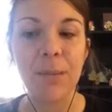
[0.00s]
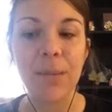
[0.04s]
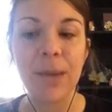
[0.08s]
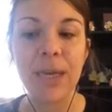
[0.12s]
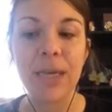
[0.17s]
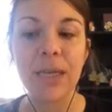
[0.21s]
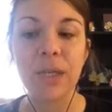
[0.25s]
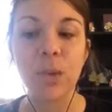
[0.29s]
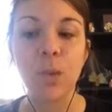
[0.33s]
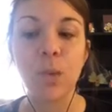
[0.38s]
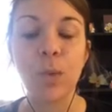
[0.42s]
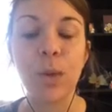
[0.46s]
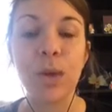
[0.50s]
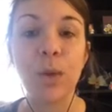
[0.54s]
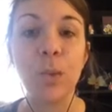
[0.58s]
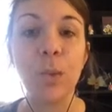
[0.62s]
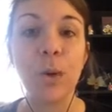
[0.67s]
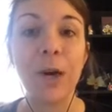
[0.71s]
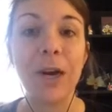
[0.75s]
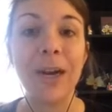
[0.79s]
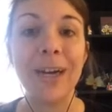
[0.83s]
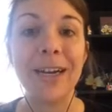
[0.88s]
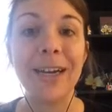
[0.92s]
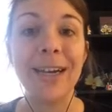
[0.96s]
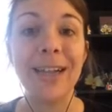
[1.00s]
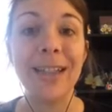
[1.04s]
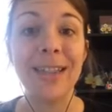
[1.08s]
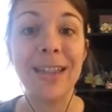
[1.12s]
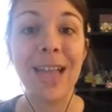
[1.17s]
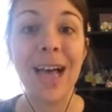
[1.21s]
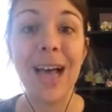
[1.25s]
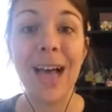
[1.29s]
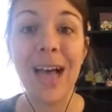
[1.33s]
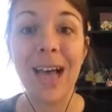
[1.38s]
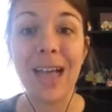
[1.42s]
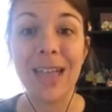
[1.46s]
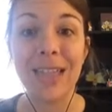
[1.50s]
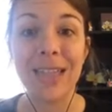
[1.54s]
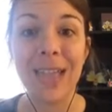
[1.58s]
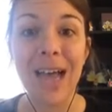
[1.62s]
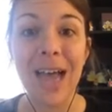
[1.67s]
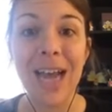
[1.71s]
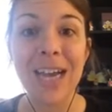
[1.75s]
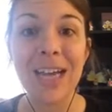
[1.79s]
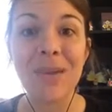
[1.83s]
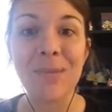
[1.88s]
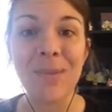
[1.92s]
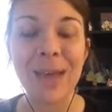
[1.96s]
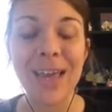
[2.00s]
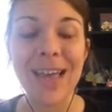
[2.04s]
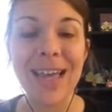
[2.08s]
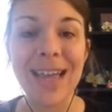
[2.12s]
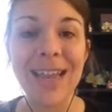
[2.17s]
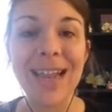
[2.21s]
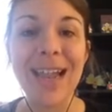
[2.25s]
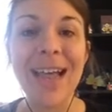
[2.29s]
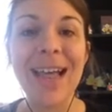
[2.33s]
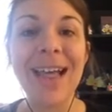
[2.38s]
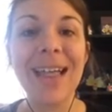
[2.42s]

because when we're in alignment,